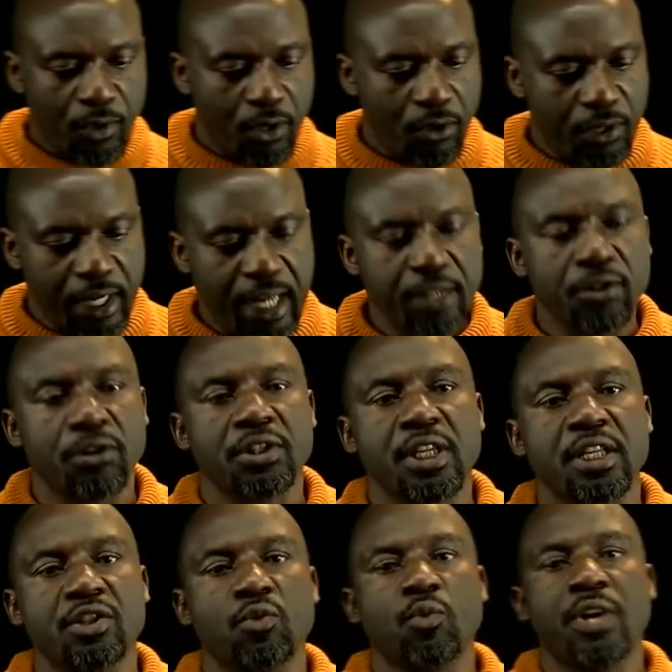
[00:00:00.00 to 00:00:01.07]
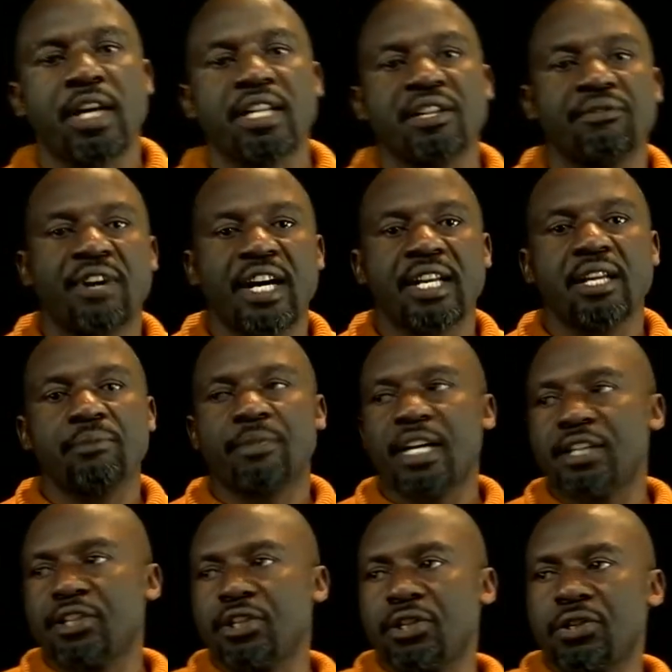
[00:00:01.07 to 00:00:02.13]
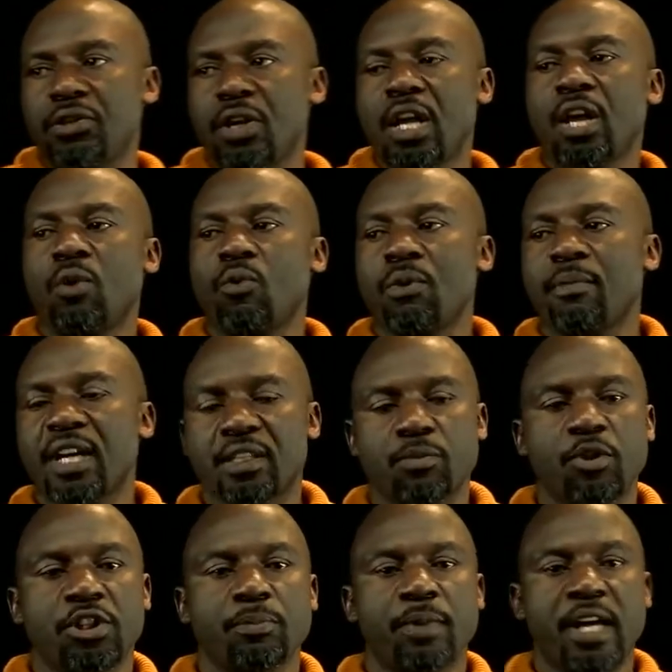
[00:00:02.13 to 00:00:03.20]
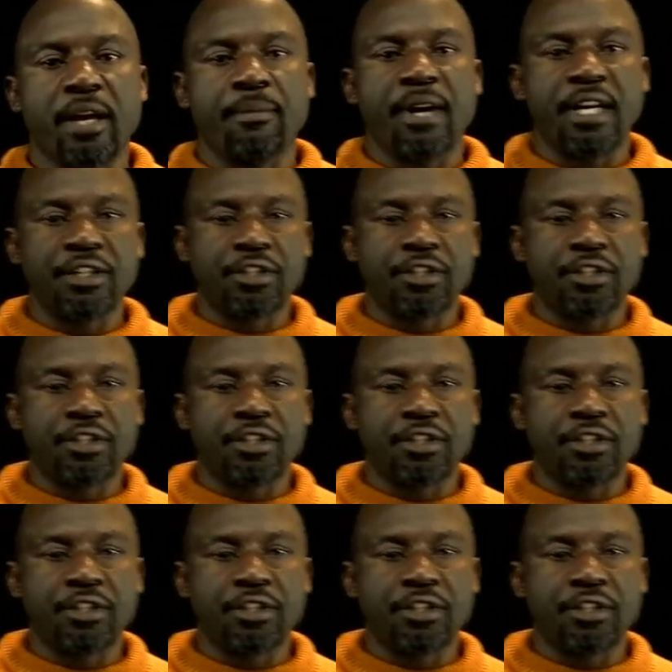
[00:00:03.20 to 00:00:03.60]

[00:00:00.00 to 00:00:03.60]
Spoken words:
Okay, so since we are dividing by 2, we must multiply by